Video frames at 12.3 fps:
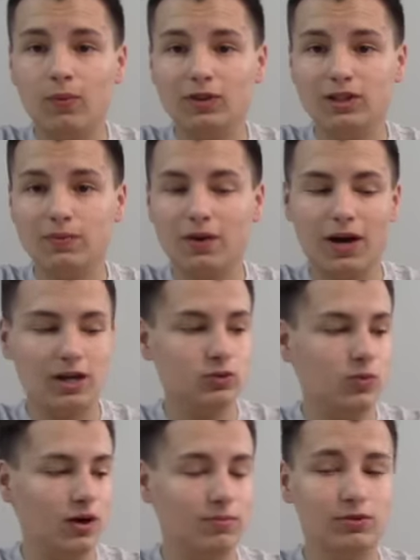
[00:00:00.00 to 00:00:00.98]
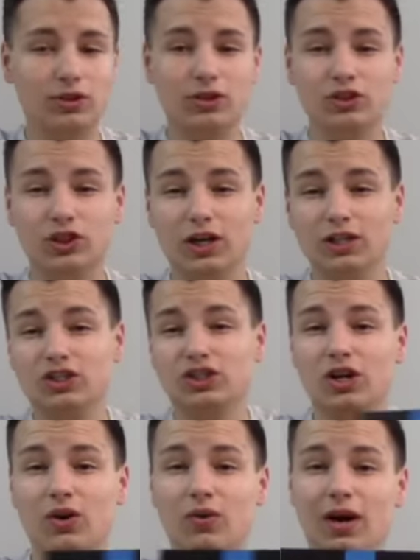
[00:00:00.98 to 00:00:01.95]
What's up, guys? Welcome to the Johnny
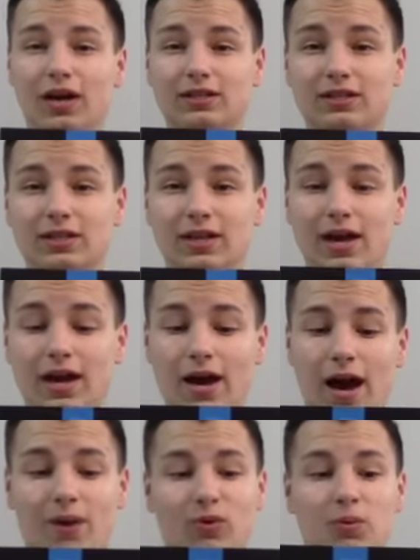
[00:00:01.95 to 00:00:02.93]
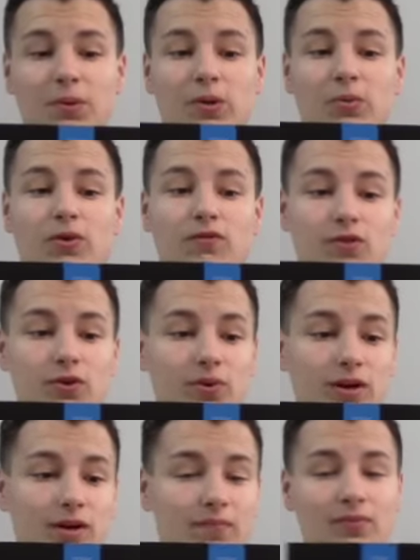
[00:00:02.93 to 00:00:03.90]
Show, and today I will be
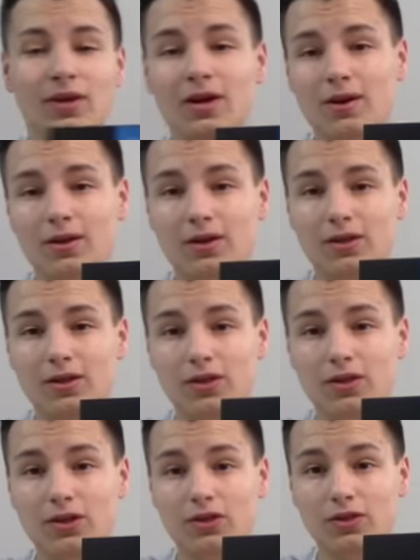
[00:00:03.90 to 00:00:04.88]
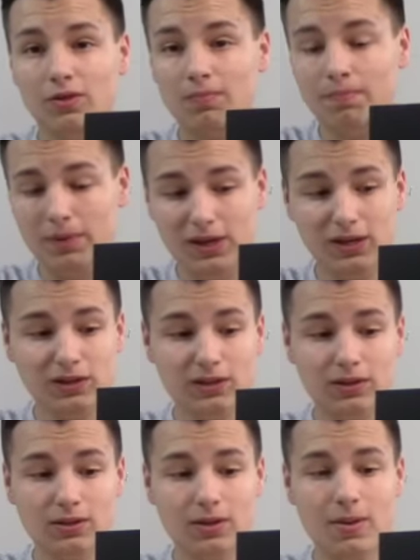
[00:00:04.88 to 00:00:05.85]
reviewing the
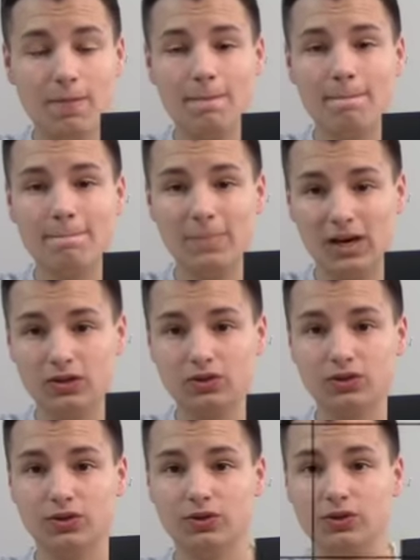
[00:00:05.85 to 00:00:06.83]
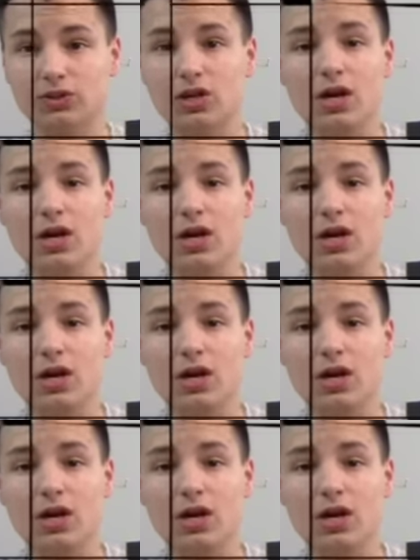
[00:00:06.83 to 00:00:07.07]
Beats Mixrs.